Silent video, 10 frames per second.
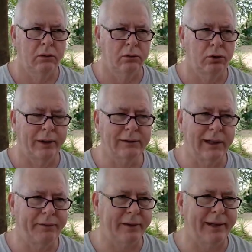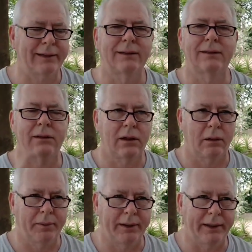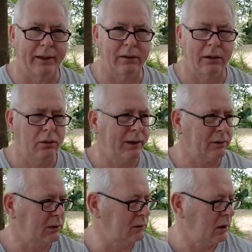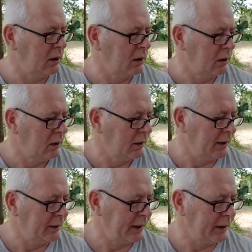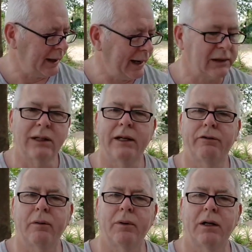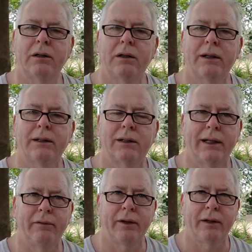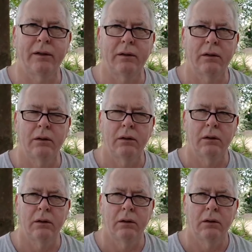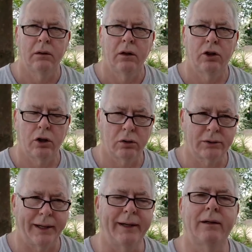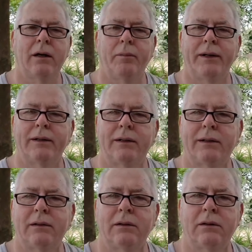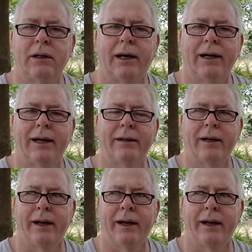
Trent's leaving Texas and coming here. Who else is? And then Ashley from London is leaving Thursday, coming to Thailand.